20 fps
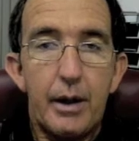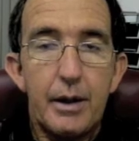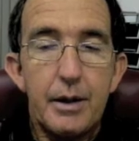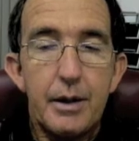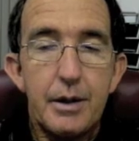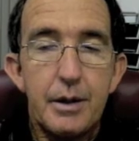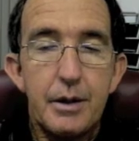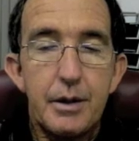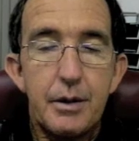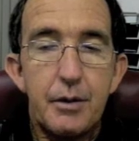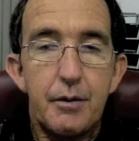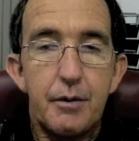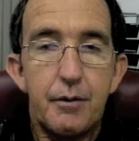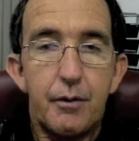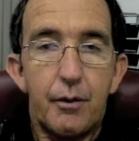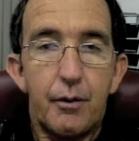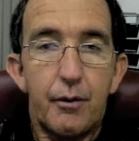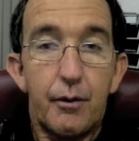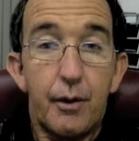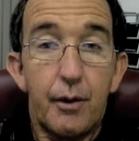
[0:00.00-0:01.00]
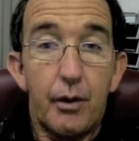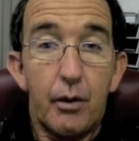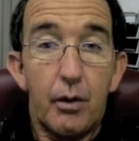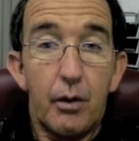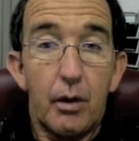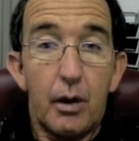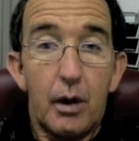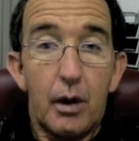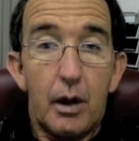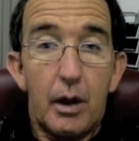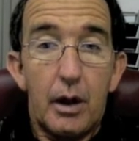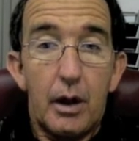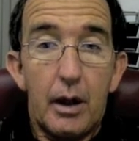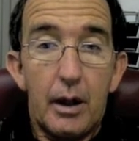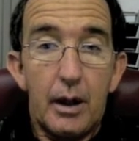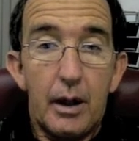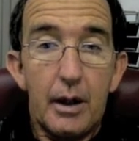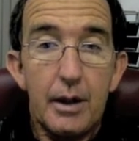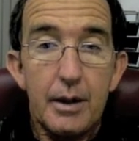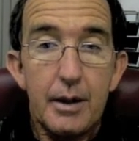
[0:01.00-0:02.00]
to fulfil
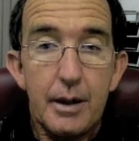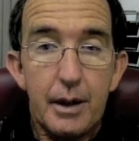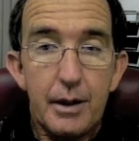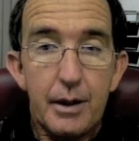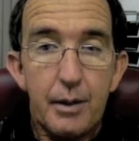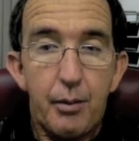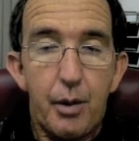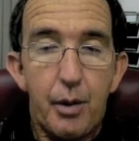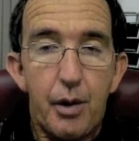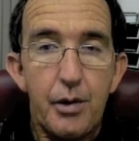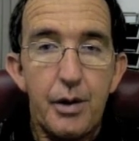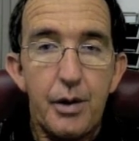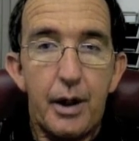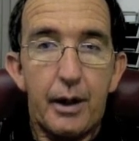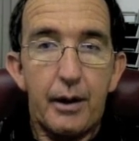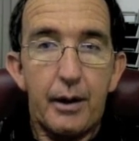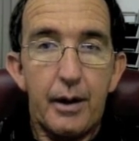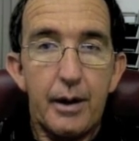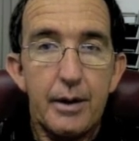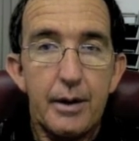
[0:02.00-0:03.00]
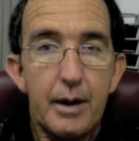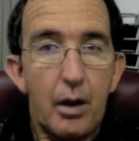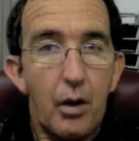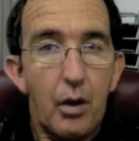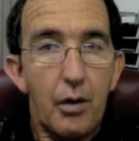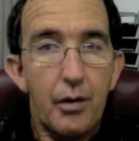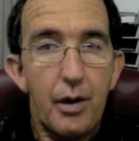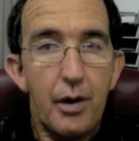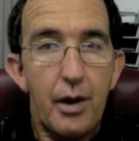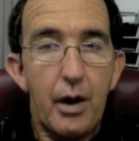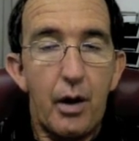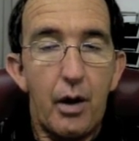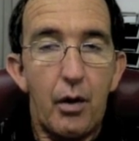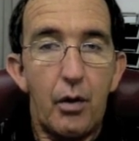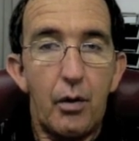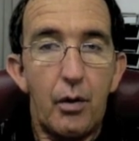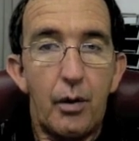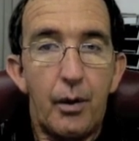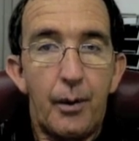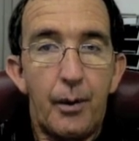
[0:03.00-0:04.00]
such a project. There's a lot to know,
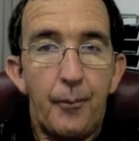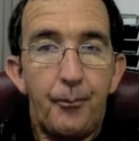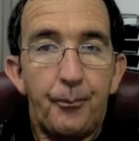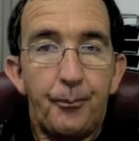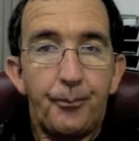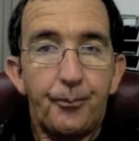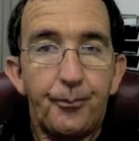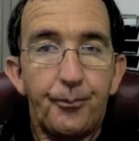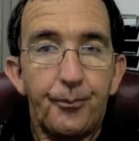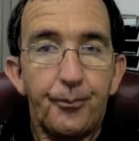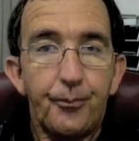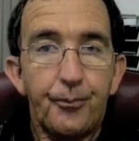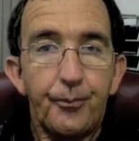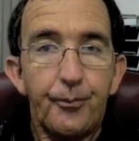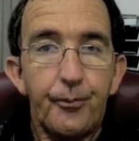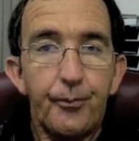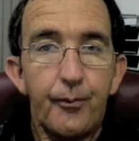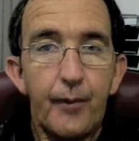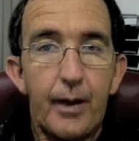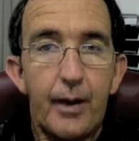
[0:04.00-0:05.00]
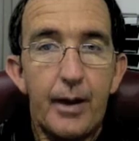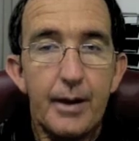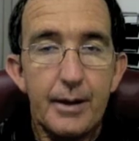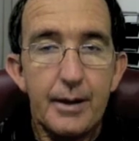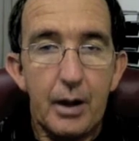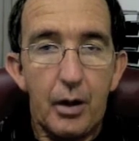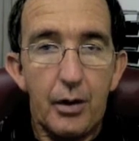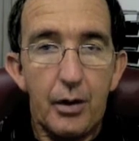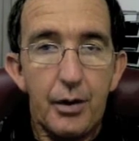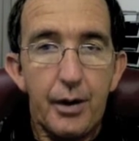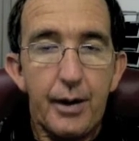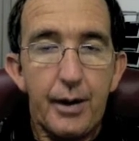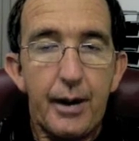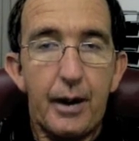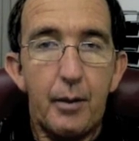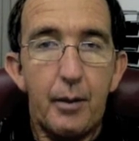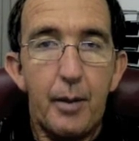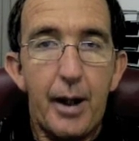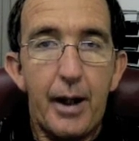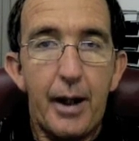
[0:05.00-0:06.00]
there's a lot to think
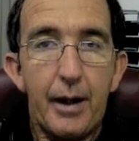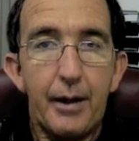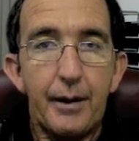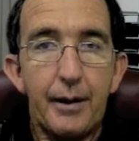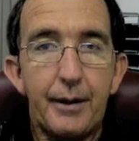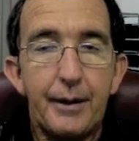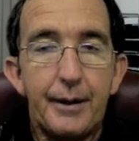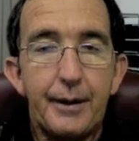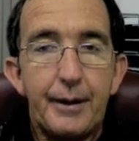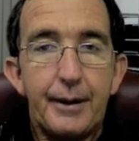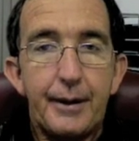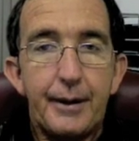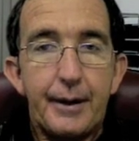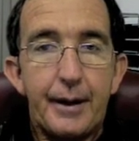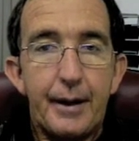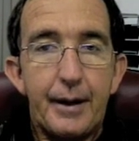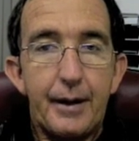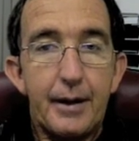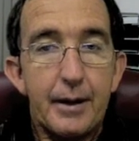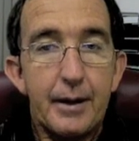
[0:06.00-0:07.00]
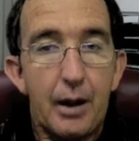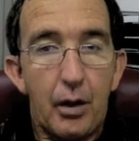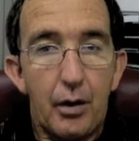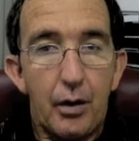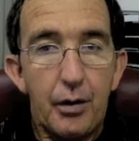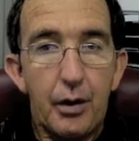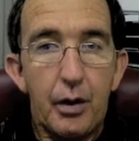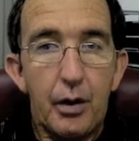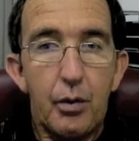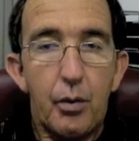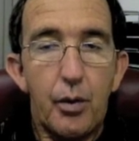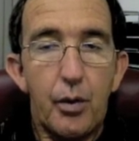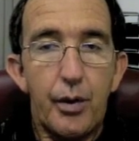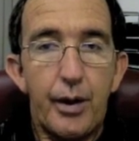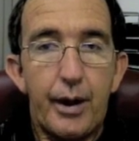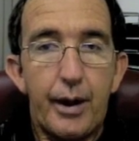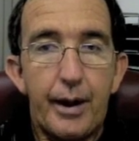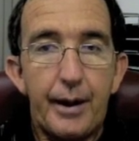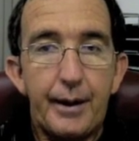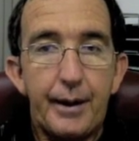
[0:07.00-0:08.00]
about, there's a lot to
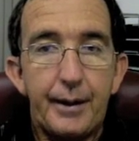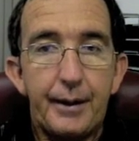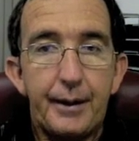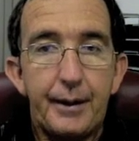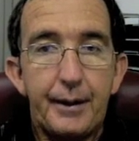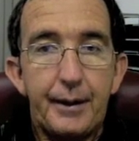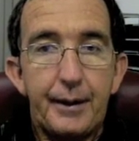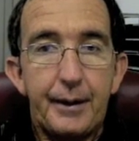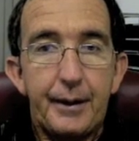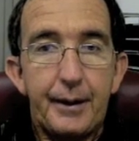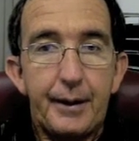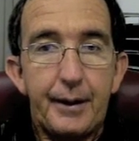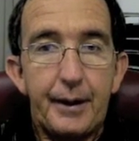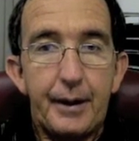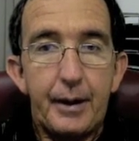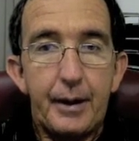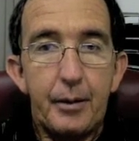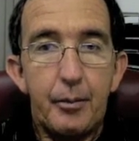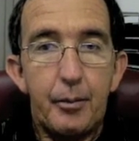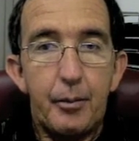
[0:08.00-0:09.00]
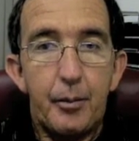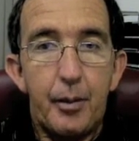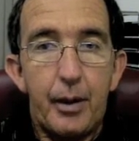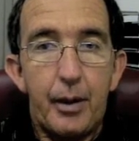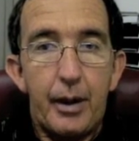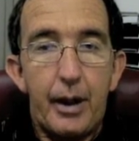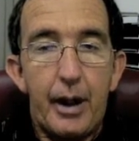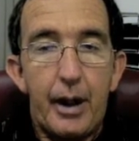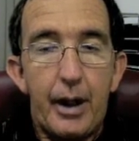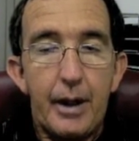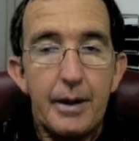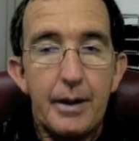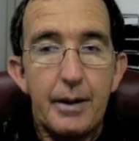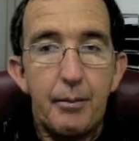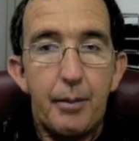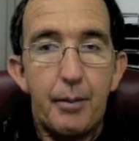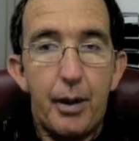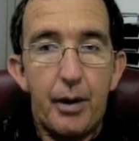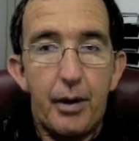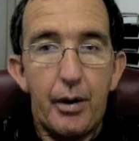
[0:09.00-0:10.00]
coordinate, and it's
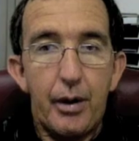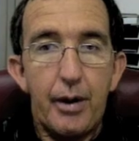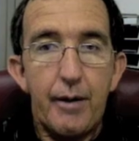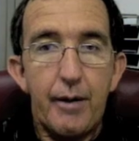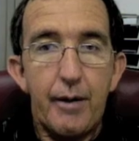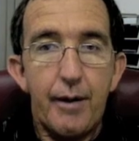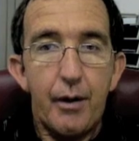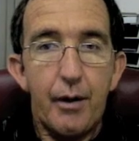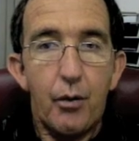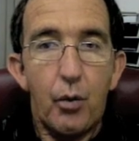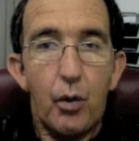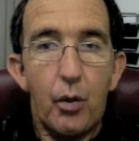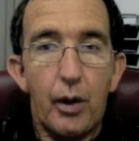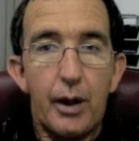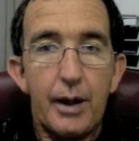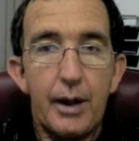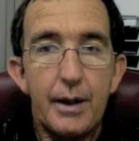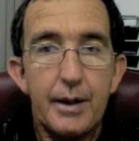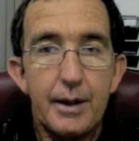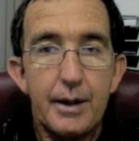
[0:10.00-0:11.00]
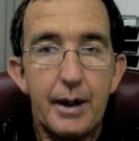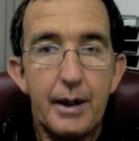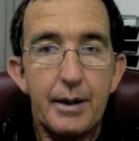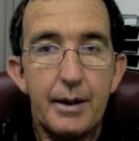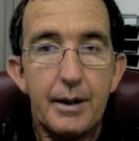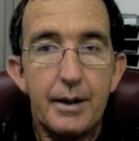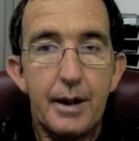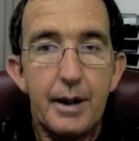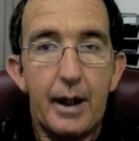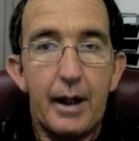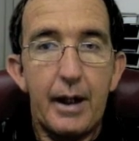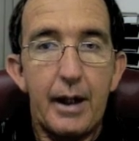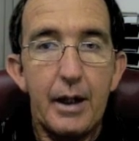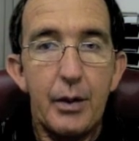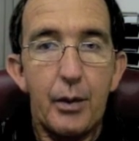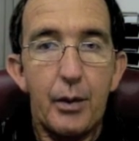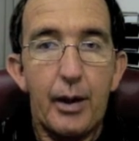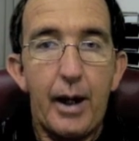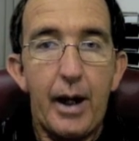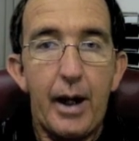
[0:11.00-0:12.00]
imperative that all these things are taken into
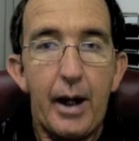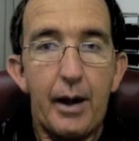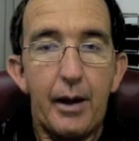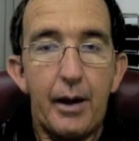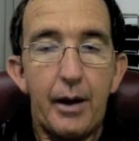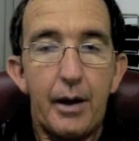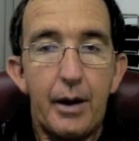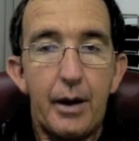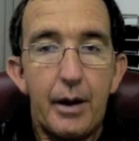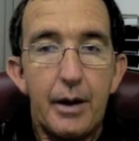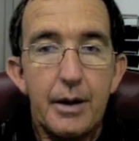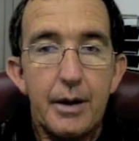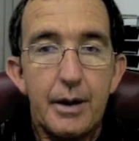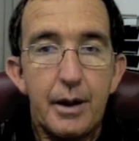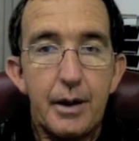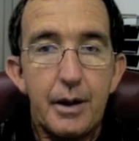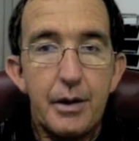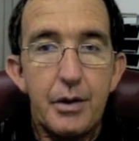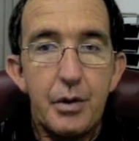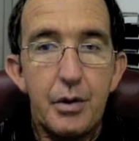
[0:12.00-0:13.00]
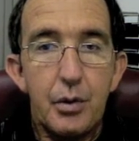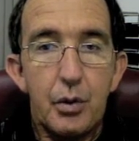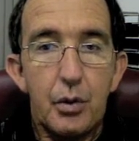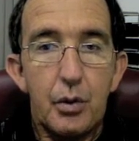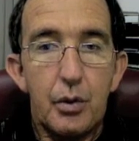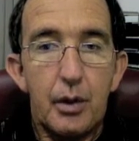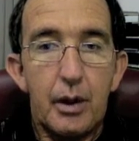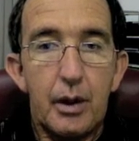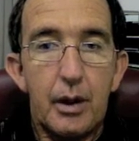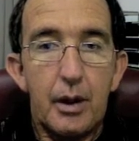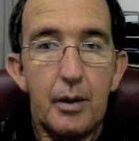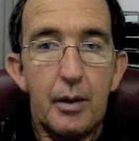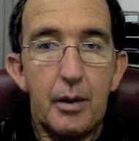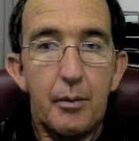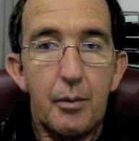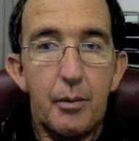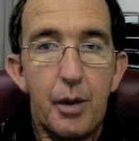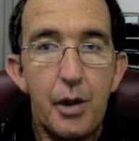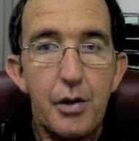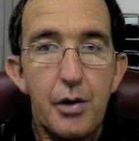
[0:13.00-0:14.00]
account so that your
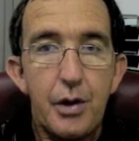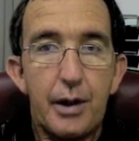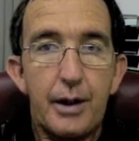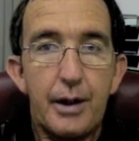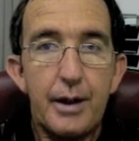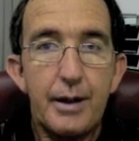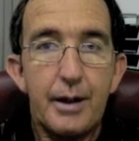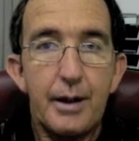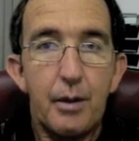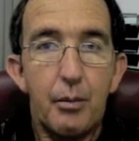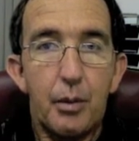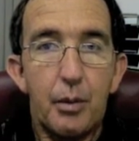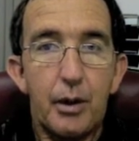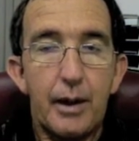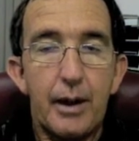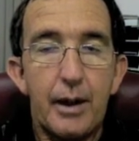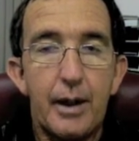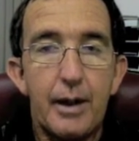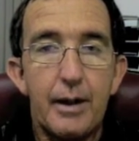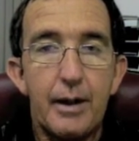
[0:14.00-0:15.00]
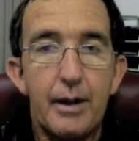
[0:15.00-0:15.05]
project is completed